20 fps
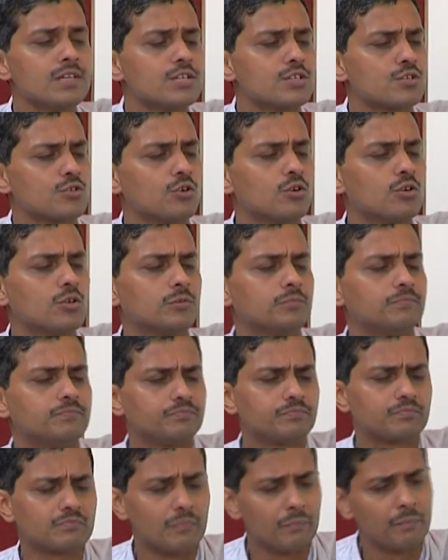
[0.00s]
So
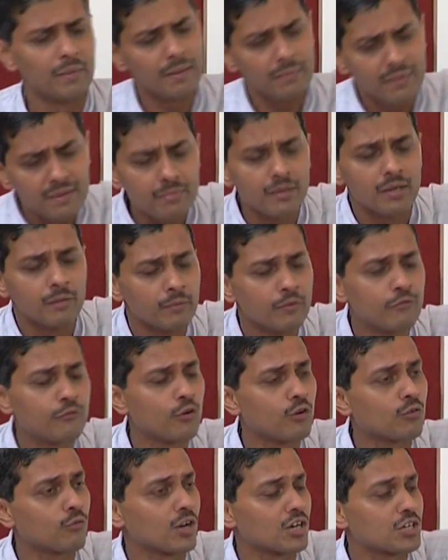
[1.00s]
maybe
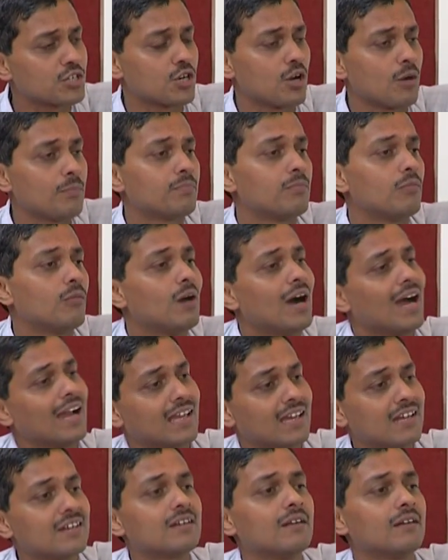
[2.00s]
before workshop I
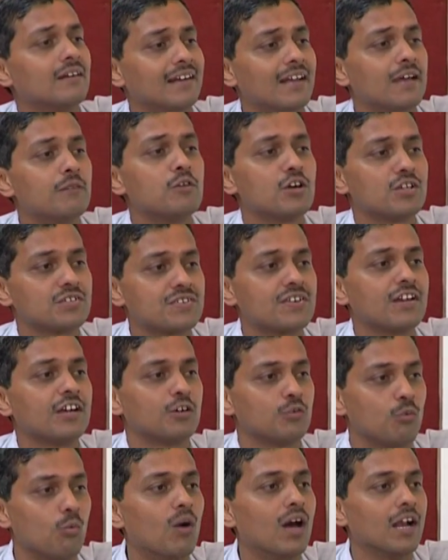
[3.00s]
can
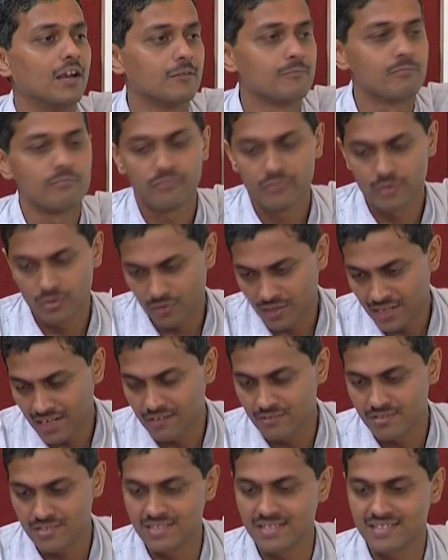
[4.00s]
demonstrate one okay
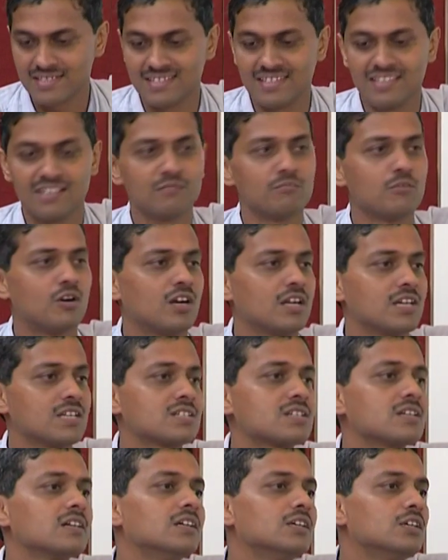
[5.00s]
I was just seeing modest
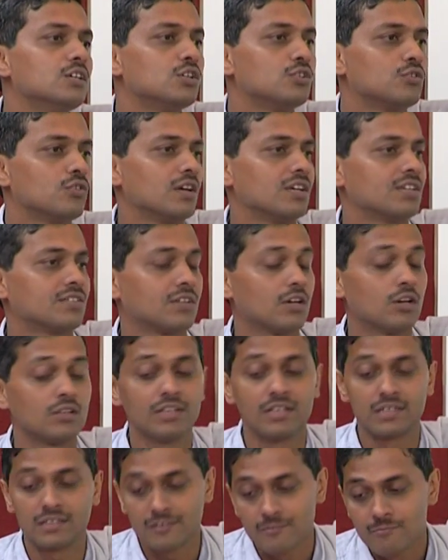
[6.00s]
so I saw
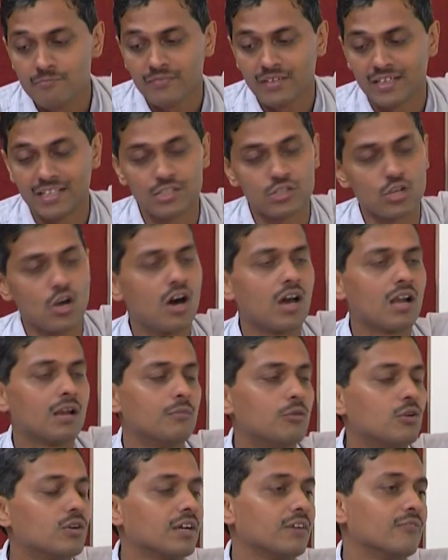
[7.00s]
that it is all
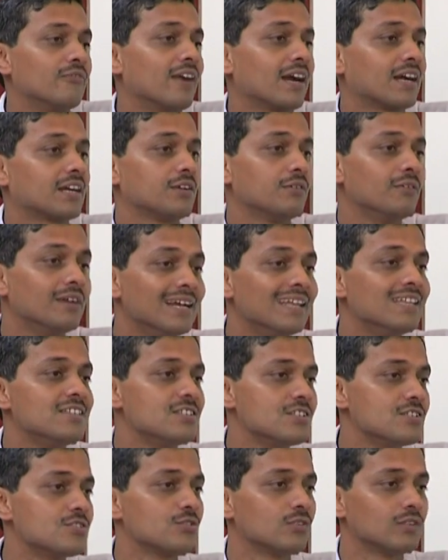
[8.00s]
about refractive
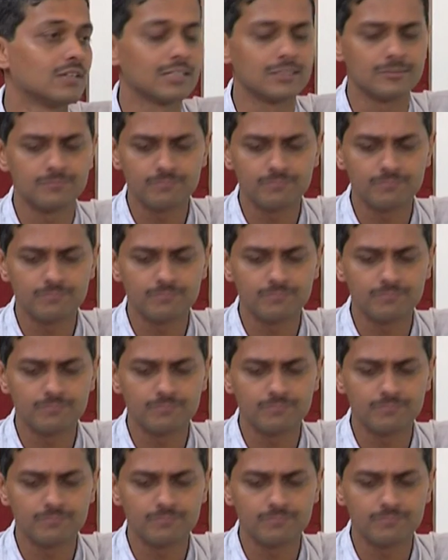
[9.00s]
indices only.